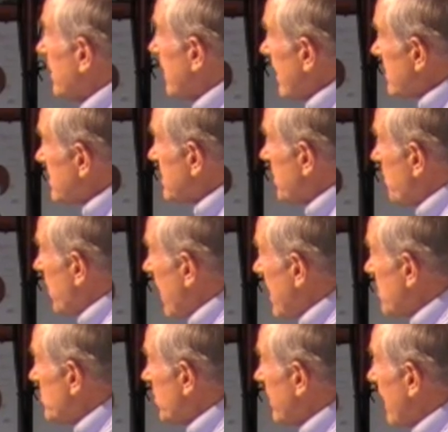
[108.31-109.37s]
against the
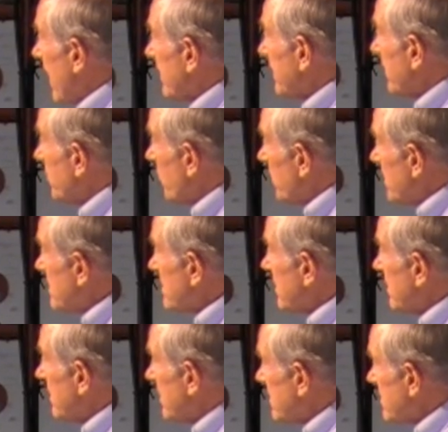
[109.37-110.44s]
Patriot Act under these
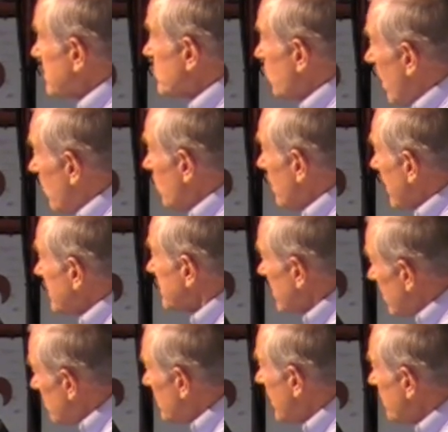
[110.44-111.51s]
conditions, what would I
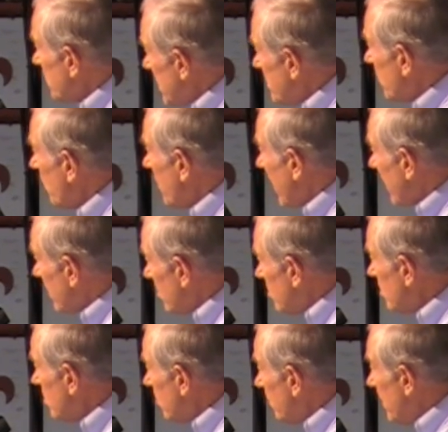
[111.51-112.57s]
tell my people back
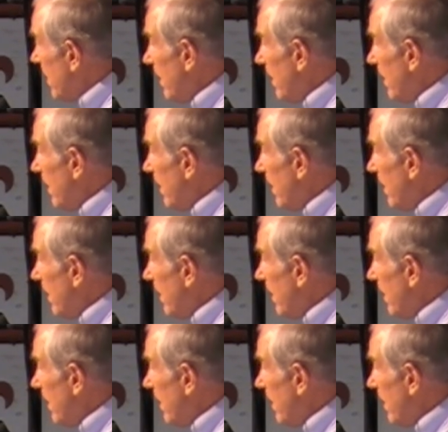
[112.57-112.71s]
home?